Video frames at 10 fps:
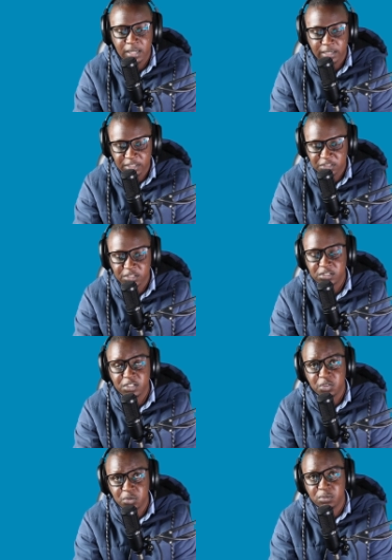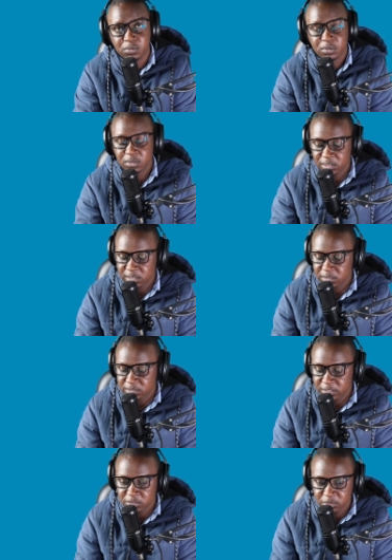restricting you in
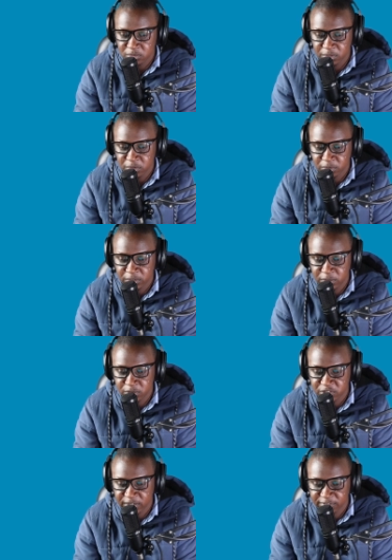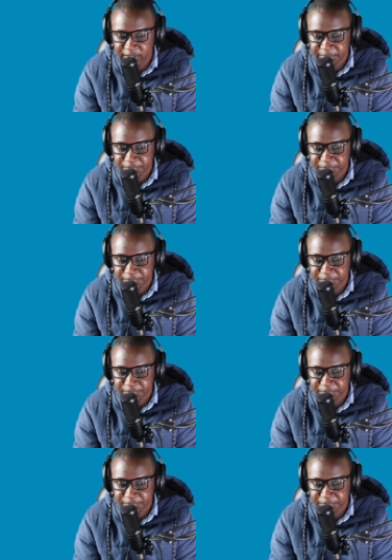your traveling.